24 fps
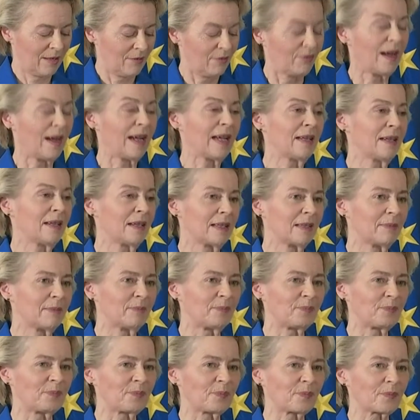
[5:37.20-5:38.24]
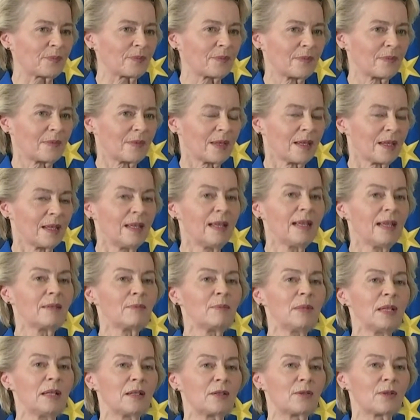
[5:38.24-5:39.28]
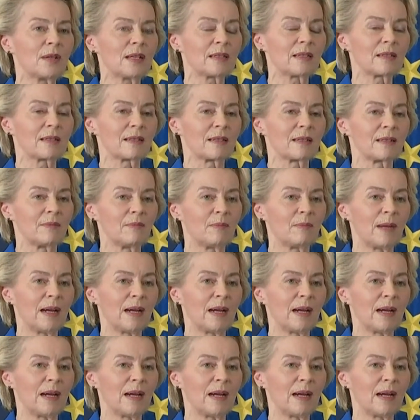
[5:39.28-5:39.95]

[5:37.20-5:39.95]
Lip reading: Finally, let me address